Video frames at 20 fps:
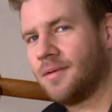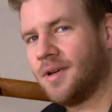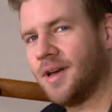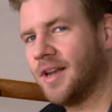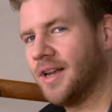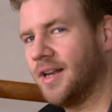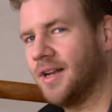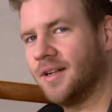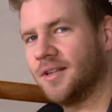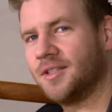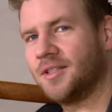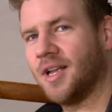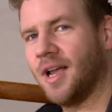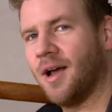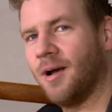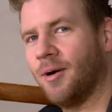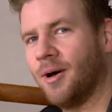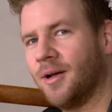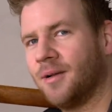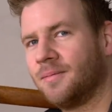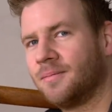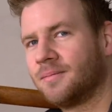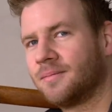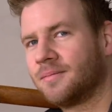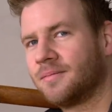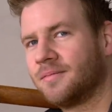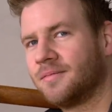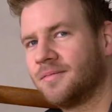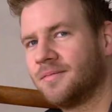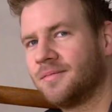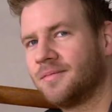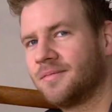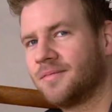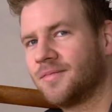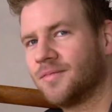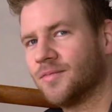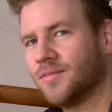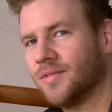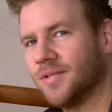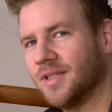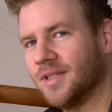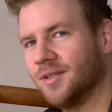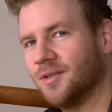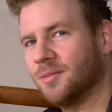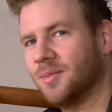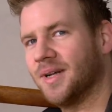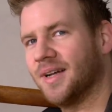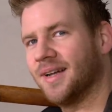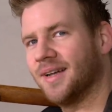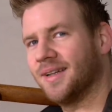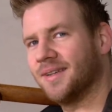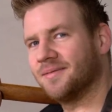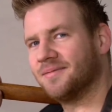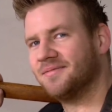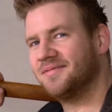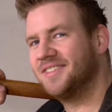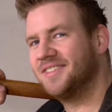I need a shower. Real bad.